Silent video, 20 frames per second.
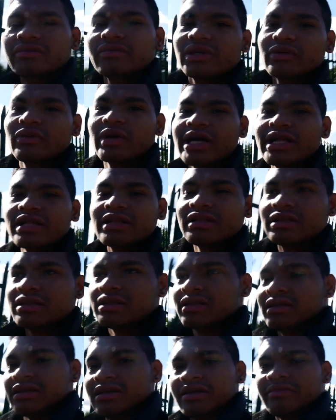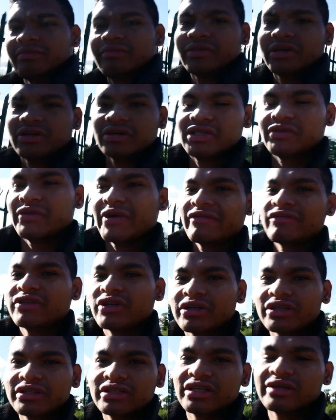a wee while because we haven't
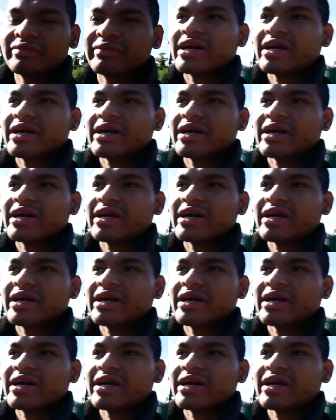took her to the